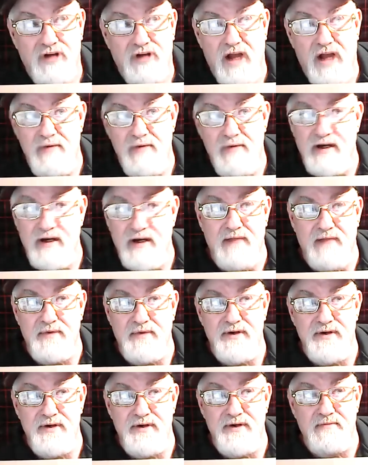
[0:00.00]
I'd like to have one,
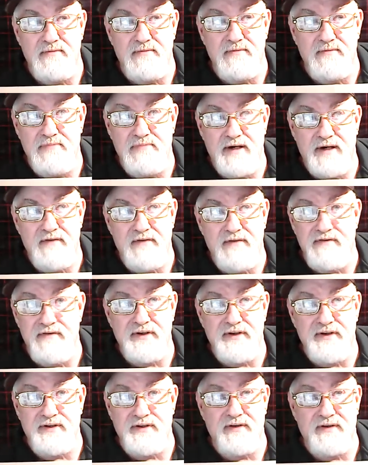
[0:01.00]
yeah, but I don't think
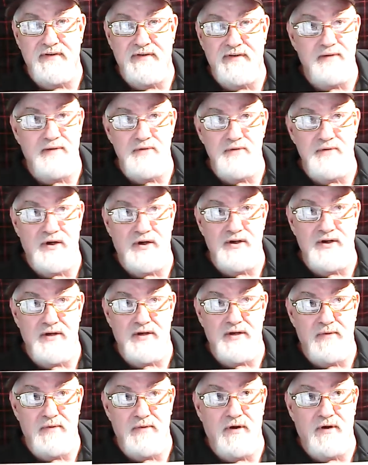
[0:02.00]
so. I'm sure I took
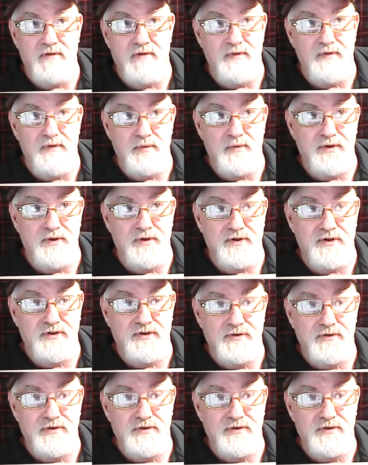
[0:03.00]
them all over the works,